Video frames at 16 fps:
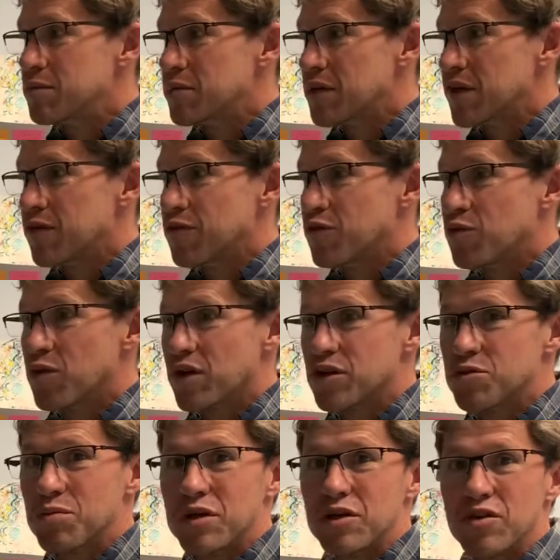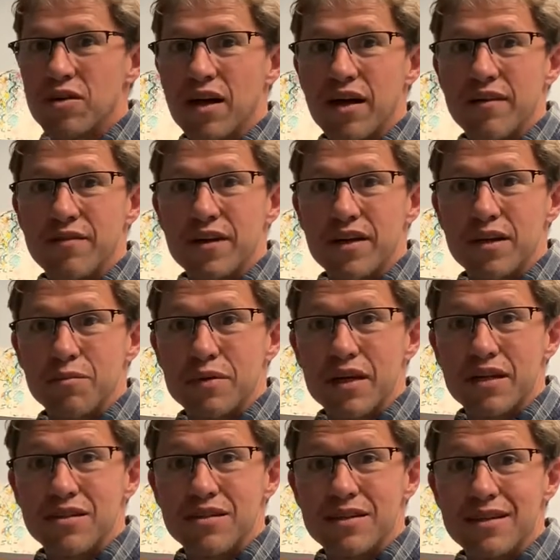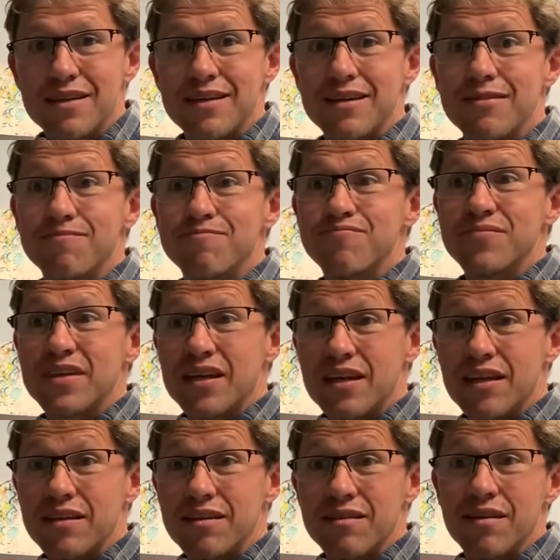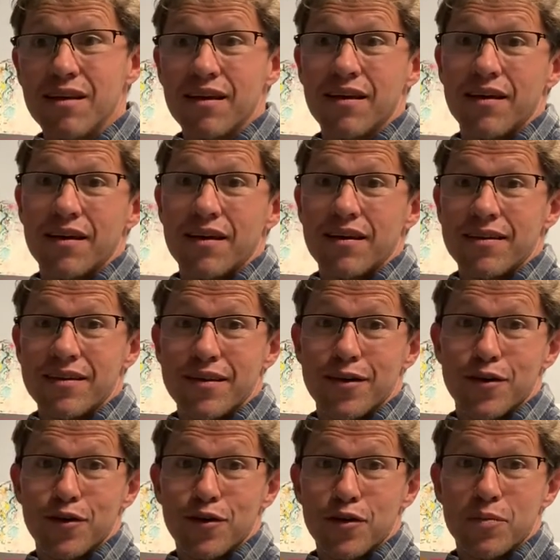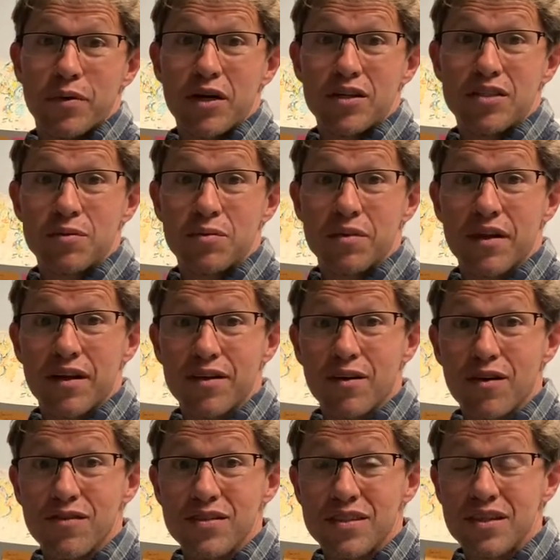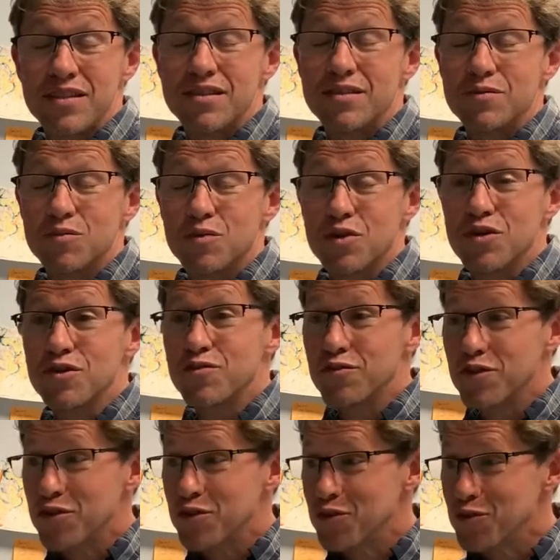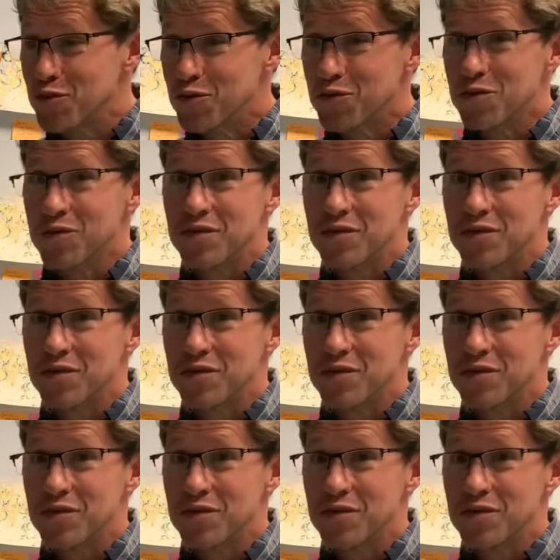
If you want to spend your life getting a PhD in, you know, the parasympathetic nervous system, well, good for you.